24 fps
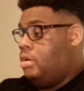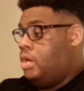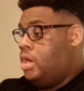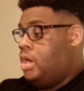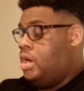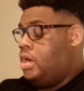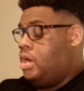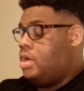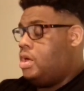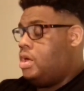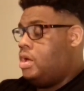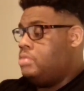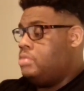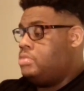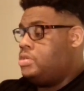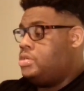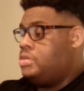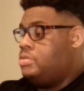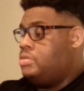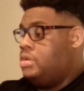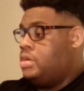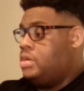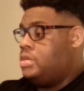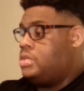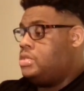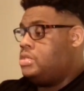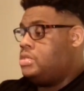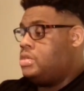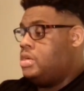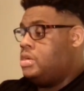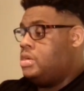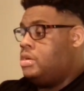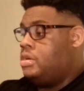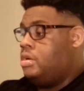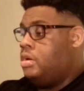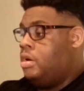It comes to the
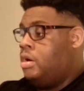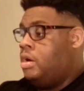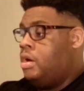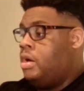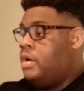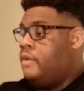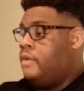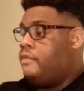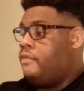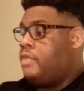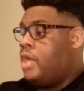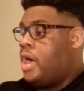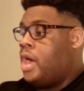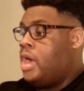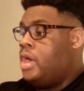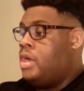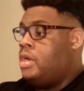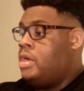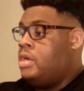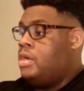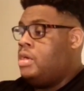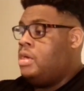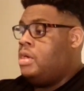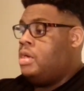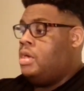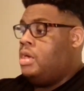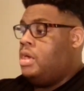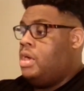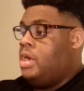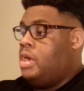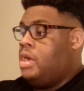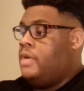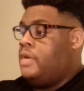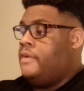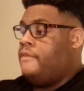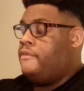extent of like,
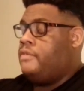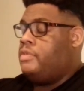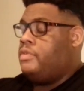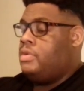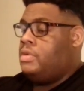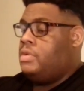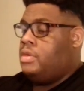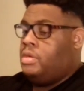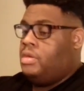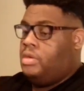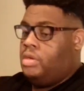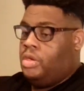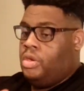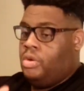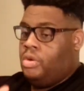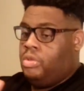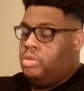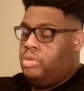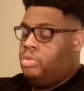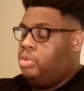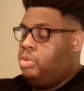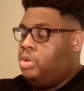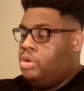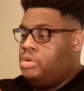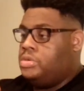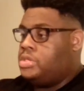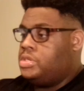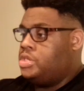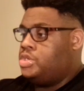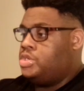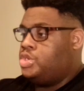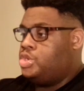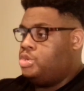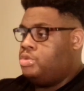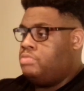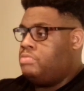if you're
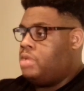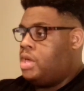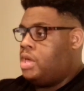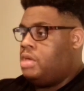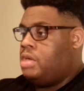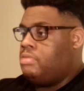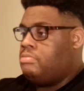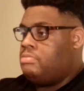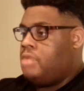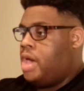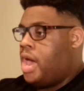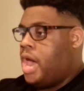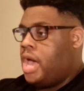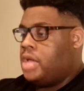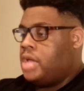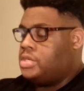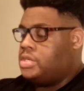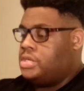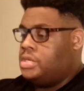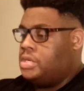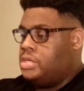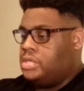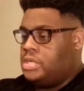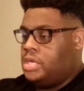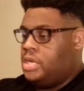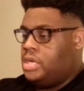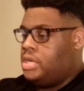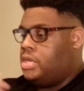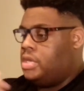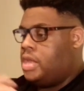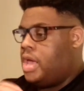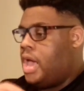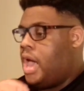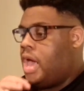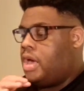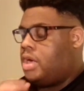losing too many matches,
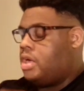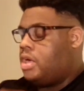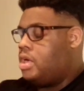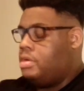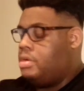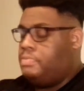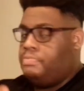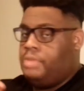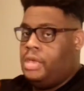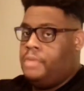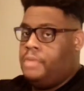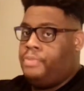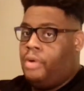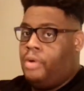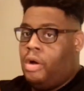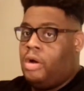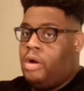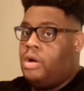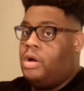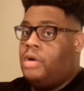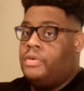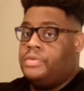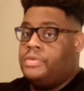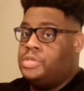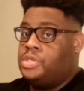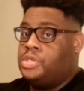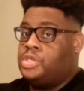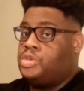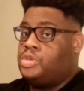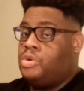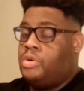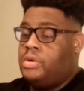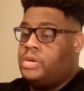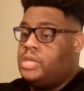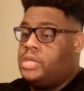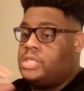and that could be part of the
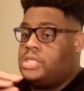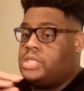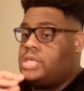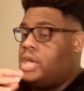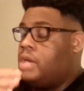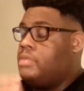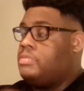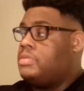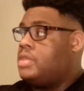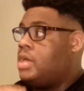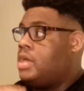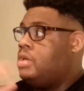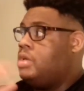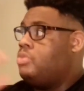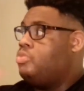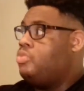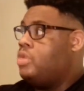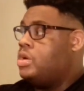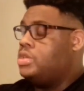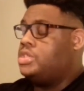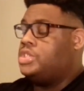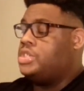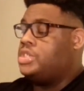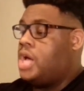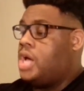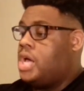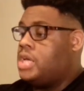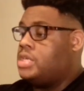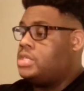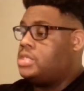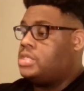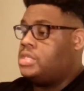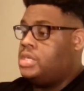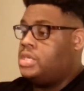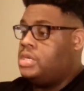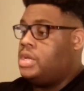story. The same thing what
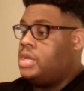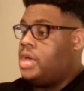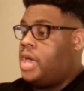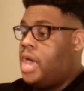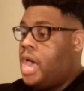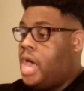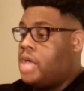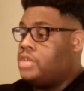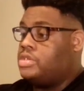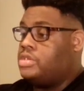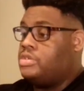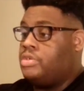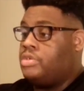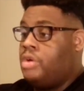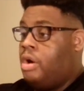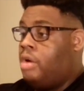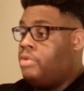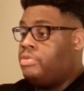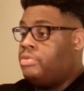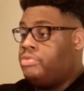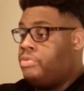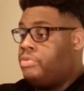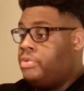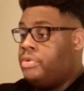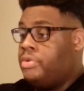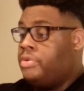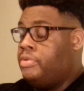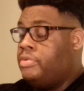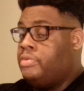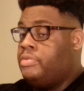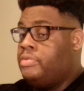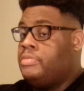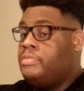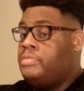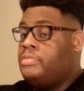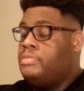John Cena has to go
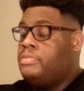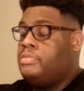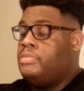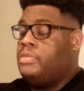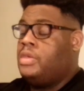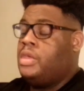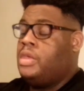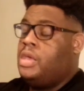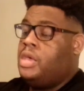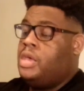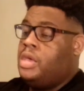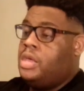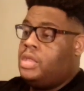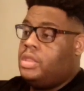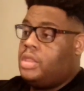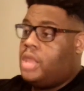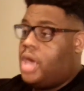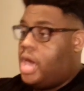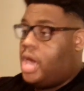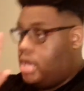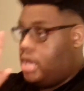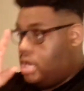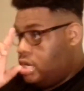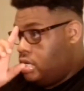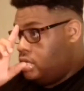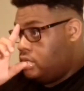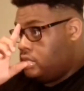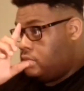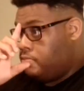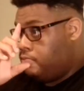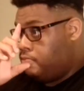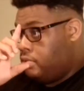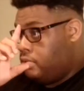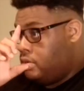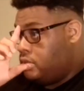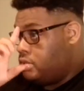through. Like,
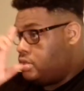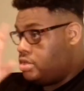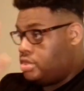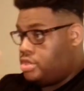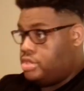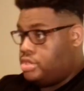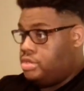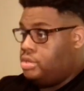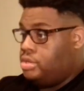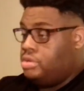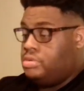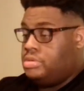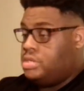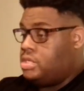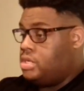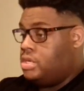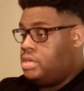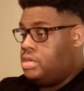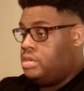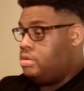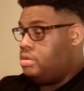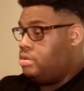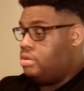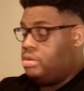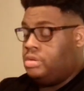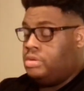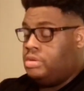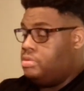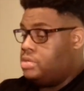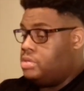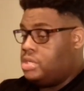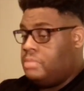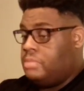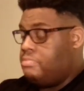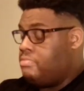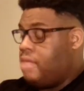he's been just
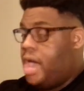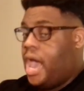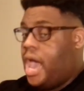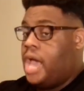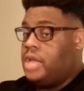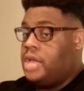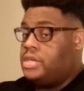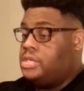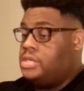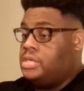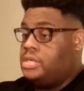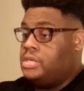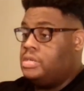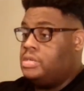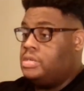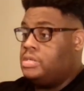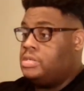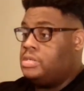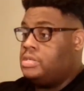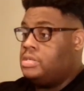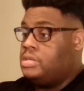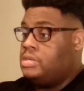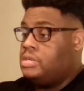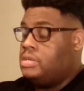losing matches.